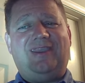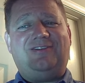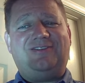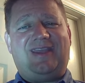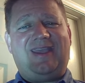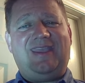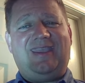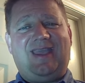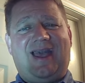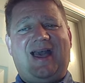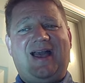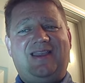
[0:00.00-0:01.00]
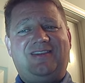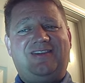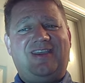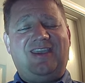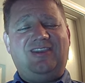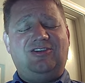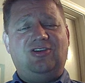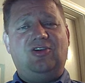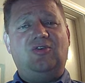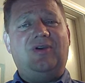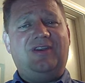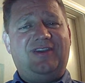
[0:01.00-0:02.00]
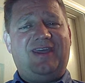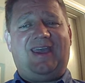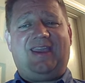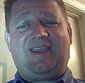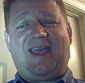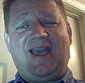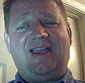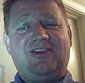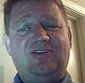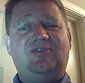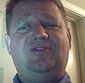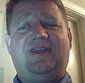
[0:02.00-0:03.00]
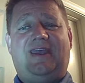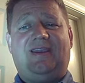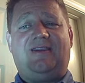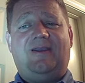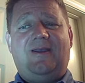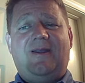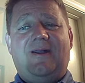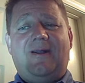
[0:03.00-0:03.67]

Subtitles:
H-A-I-K-U deck, Haiku deck.